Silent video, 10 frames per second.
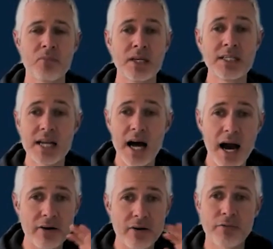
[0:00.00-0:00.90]
He did
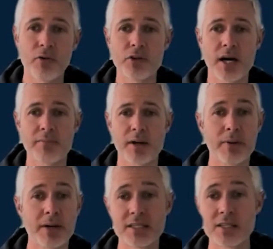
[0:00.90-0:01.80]
hire a full-time,
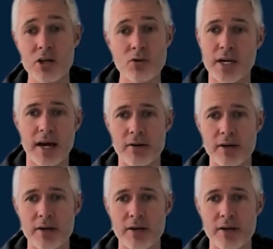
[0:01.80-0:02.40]
but he's huge now.